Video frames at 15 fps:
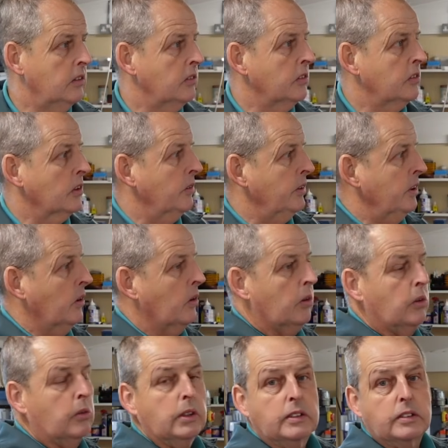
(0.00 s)
So you
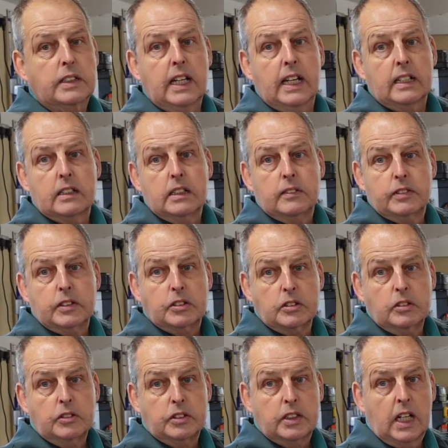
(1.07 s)
always get, if the
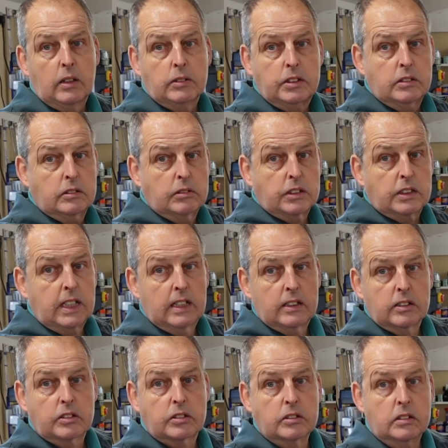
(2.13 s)
sun's out, you always get
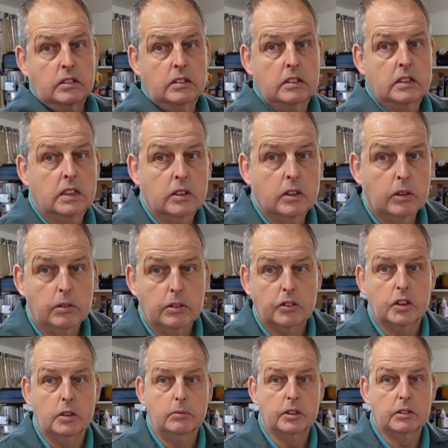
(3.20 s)
the sun. It always
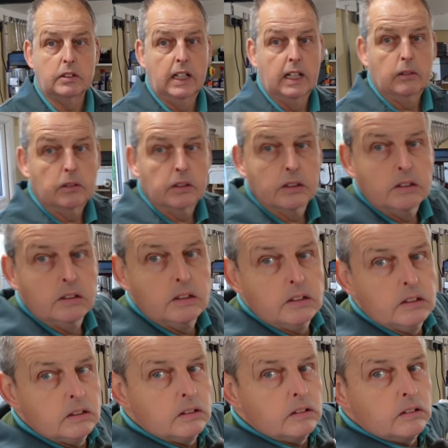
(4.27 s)
comes around.
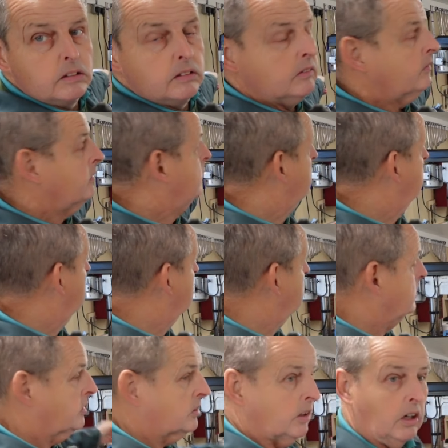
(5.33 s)

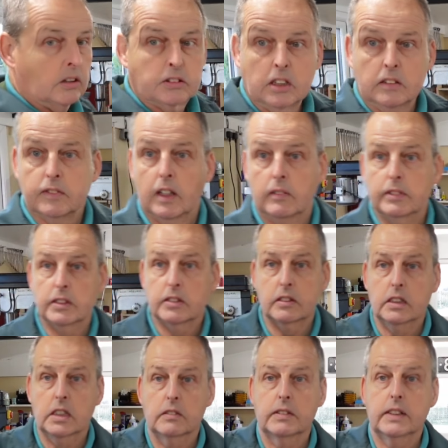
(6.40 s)
Starts off
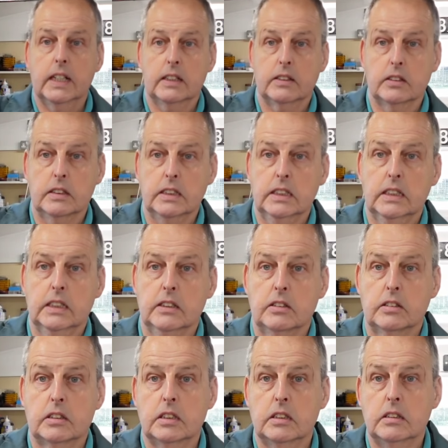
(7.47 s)
obviously over there to the
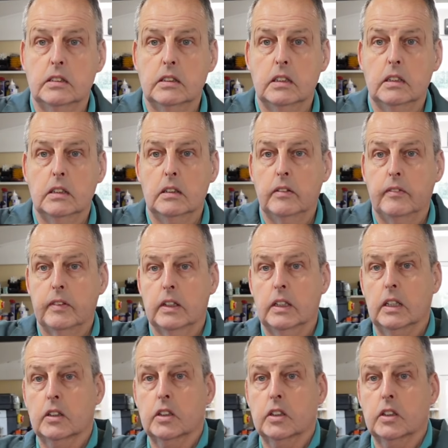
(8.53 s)
east, and it